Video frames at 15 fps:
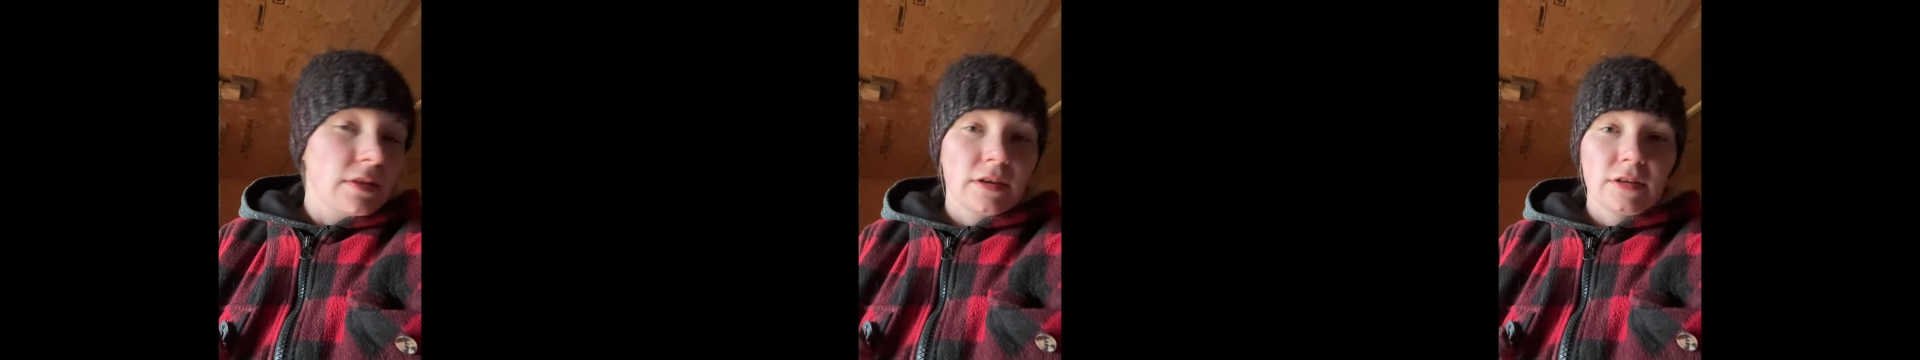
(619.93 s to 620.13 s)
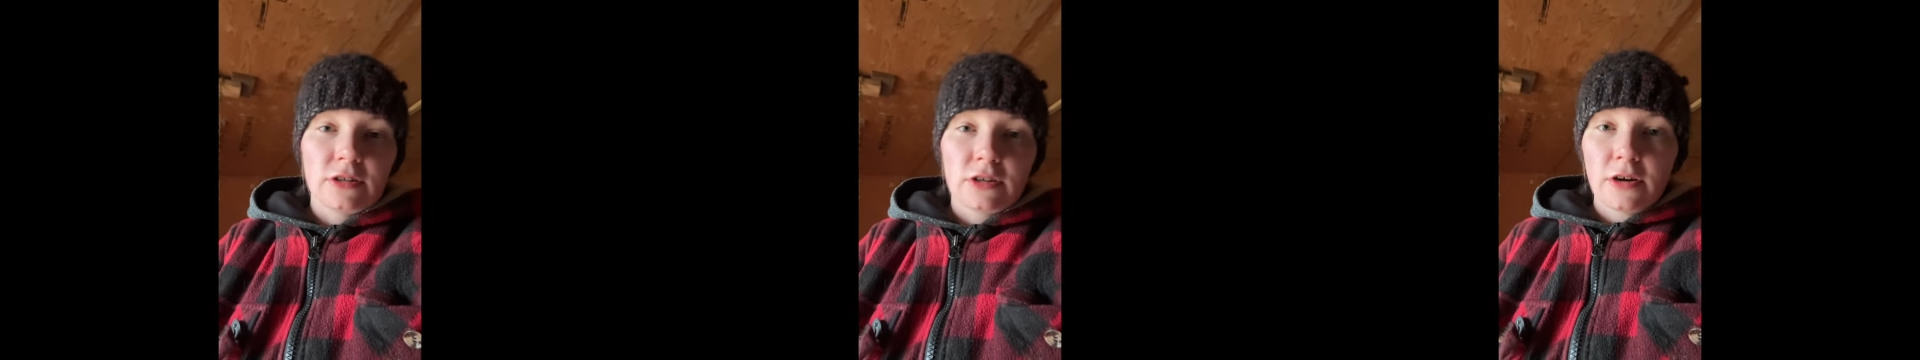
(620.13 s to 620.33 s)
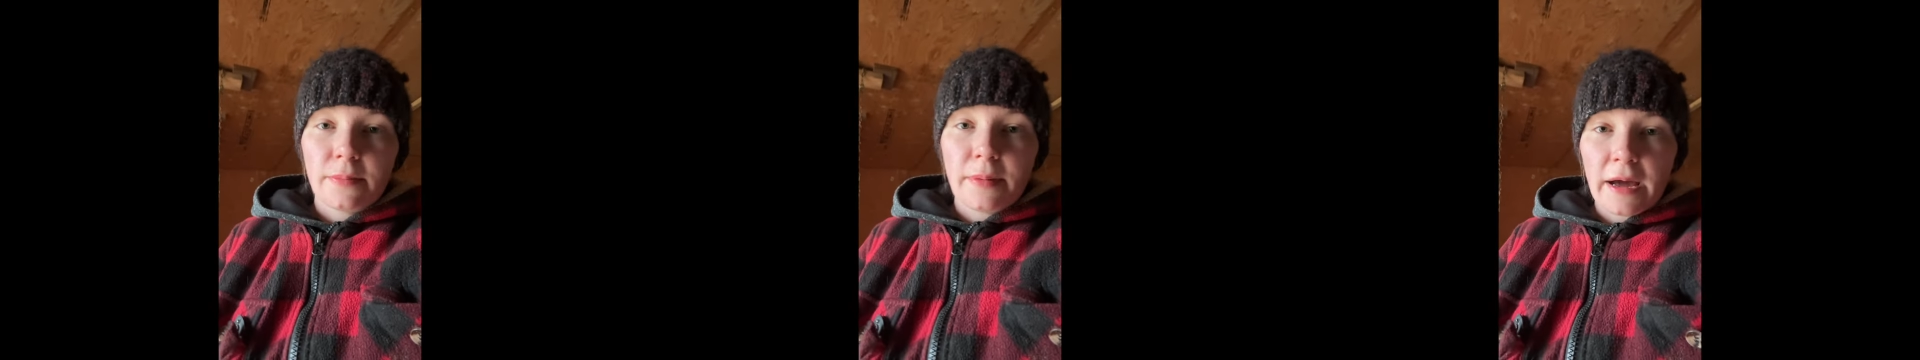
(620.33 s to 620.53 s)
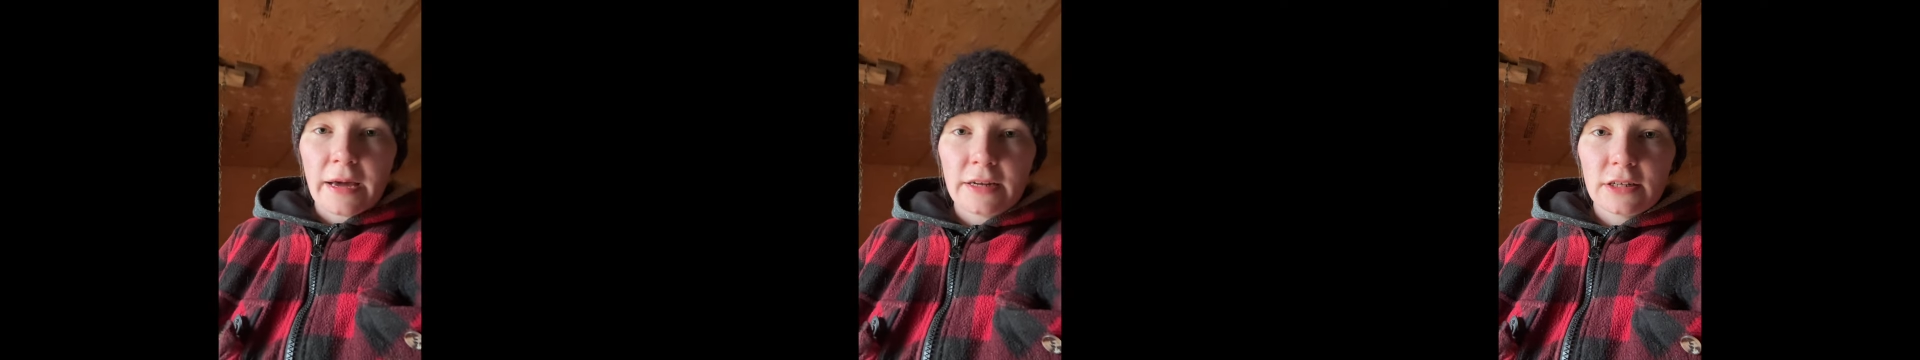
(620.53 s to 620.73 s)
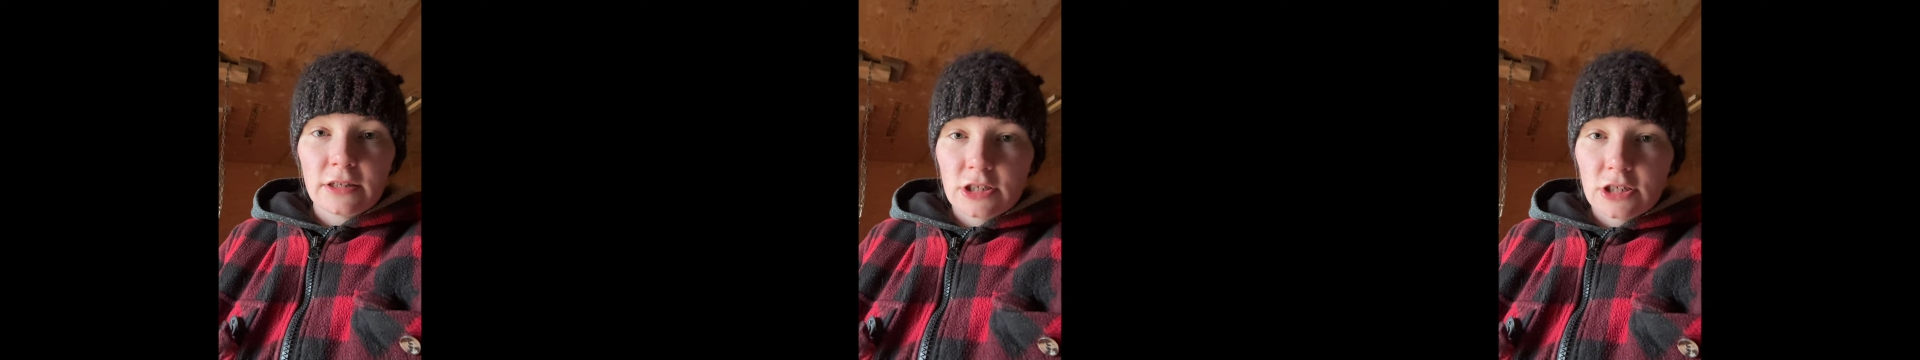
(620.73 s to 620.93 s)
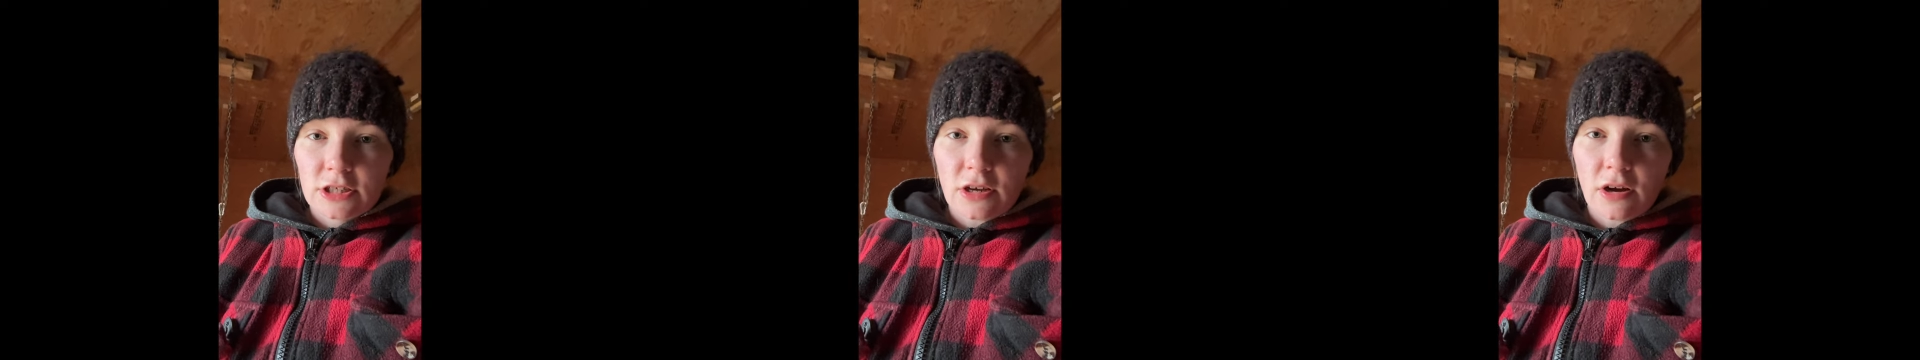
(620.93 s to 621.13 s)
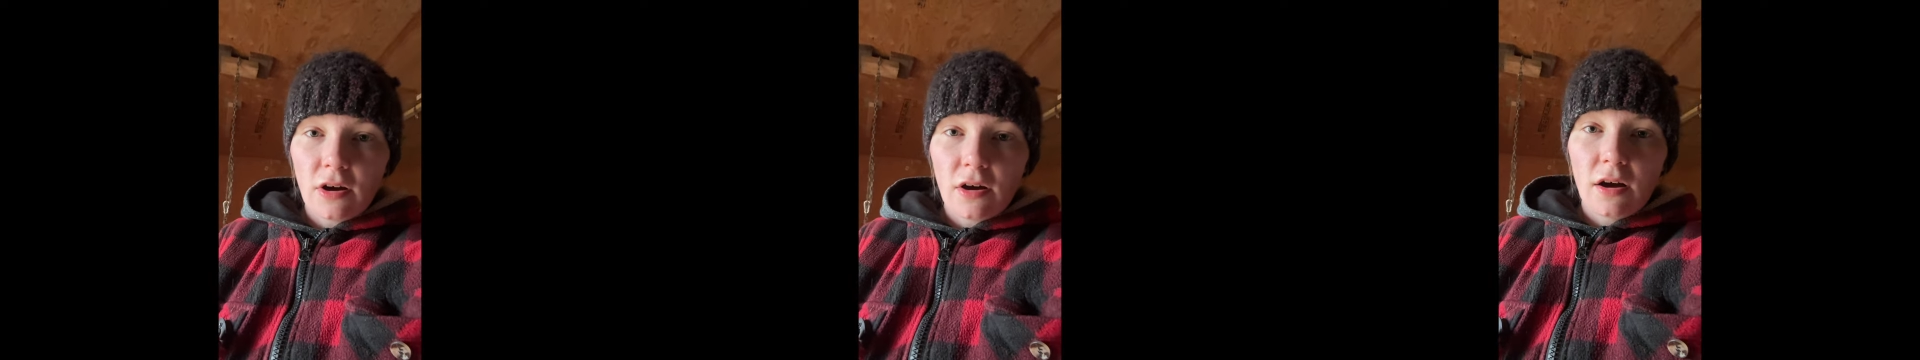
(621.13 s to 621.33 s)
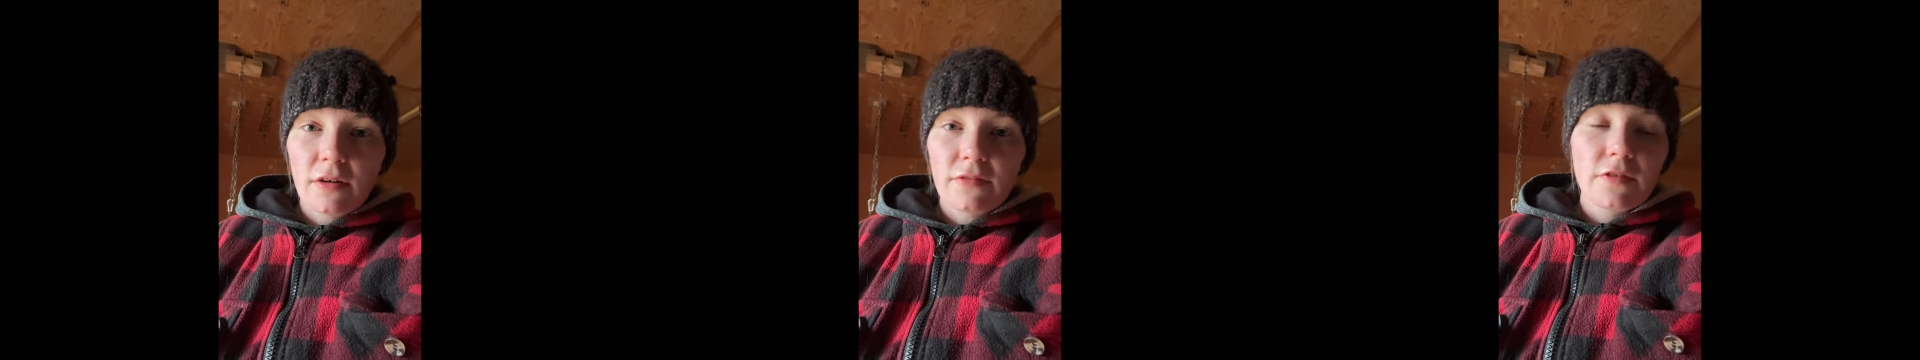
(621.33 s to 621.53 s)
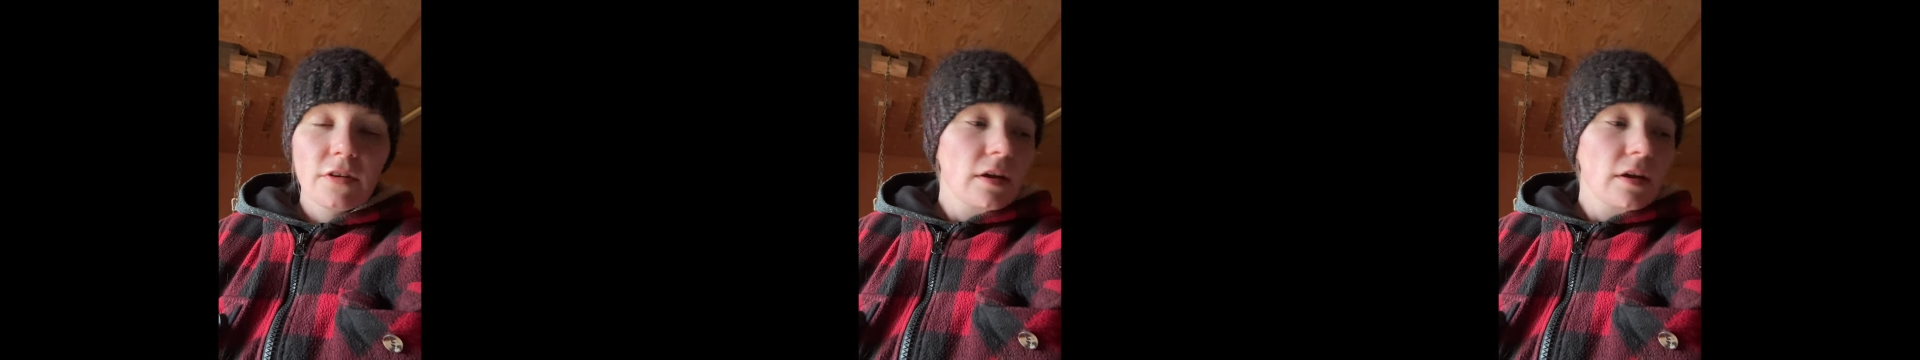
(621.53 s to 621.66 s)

They took her bandages off,